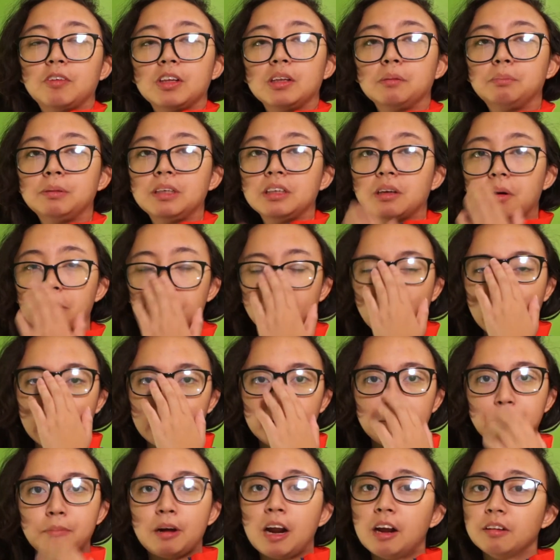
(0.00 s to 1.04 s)
Filipino
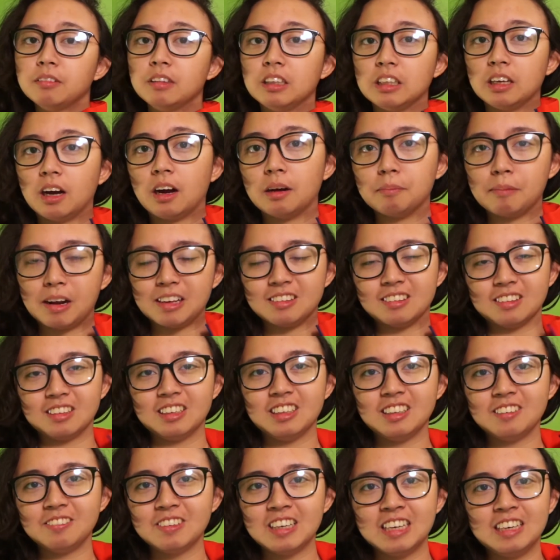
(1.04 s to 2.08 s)
pride proudly on my
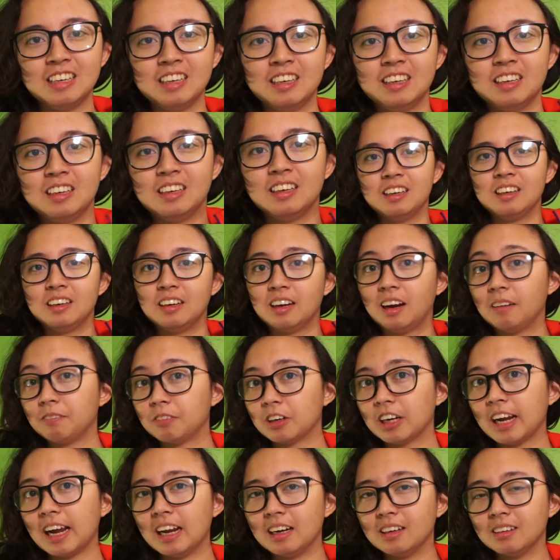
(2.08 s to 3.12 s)
sleeve,
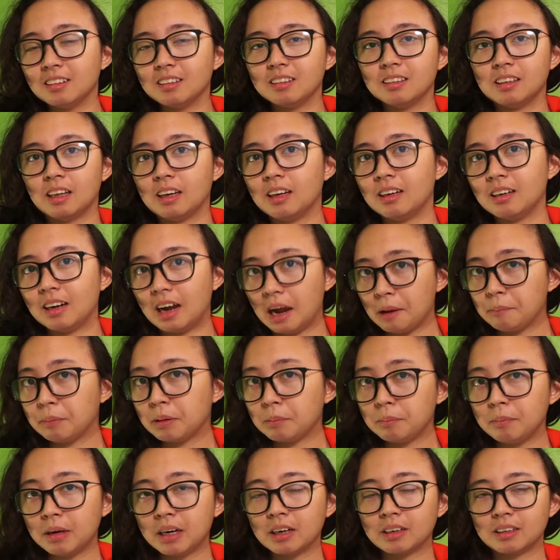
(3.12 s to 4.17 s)
forget that I'm an
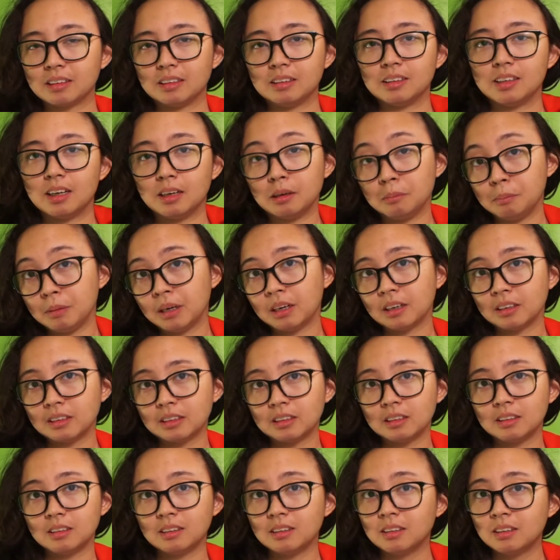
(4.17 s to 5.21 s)
American, an
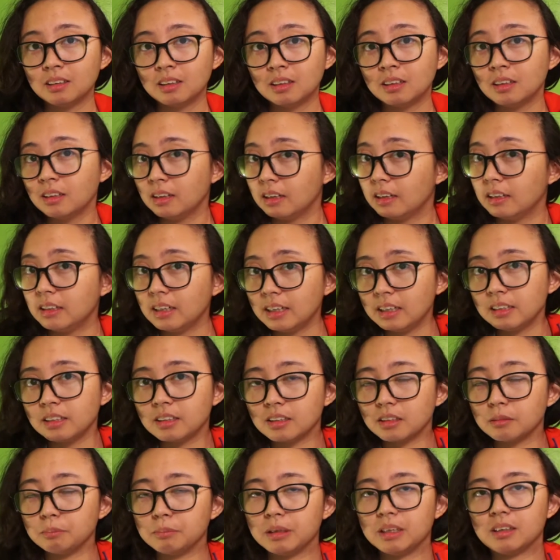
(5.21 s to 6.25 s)
American, an
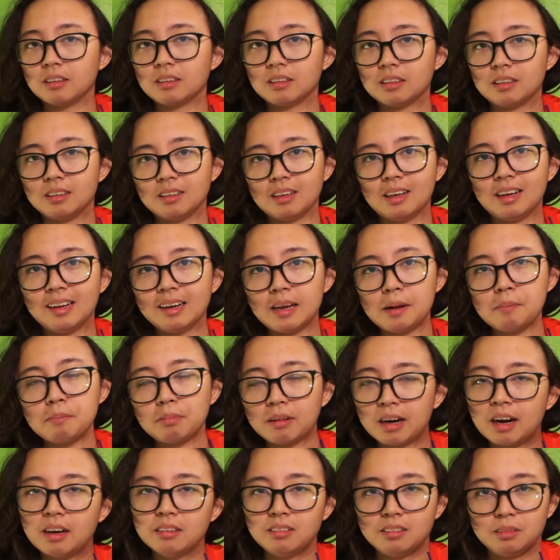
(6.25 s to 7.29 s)
Asian American, and I'm
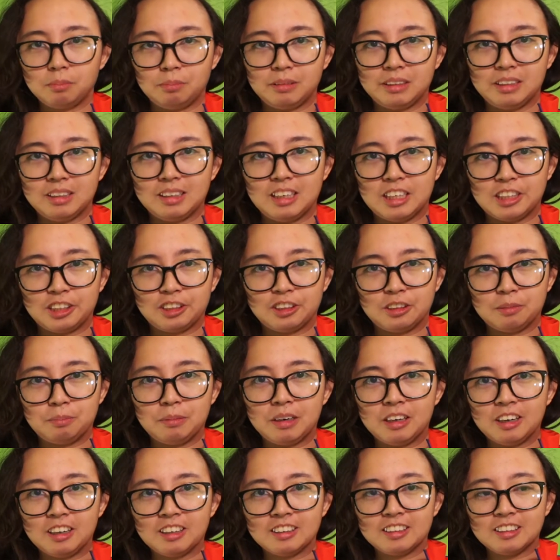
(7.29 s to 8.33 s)
proud to be an Asian
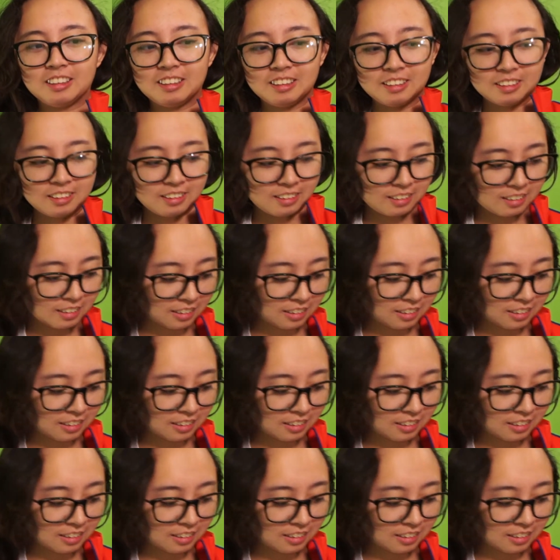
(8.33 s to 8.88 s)
American.